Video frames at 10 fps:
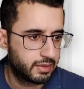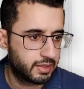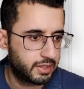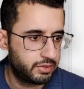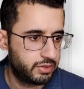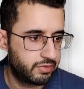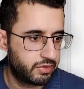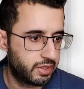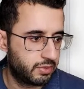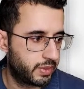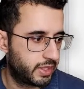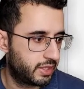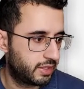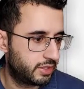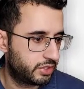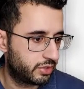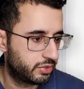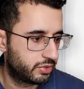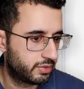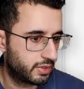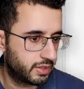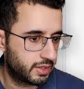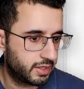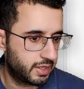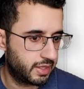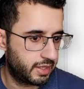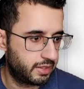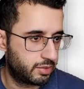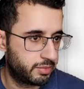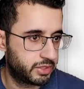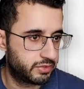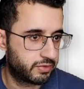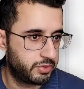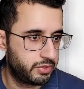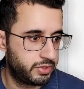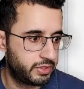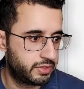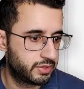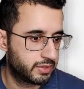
do have a thing where it shows highlighted comments from users.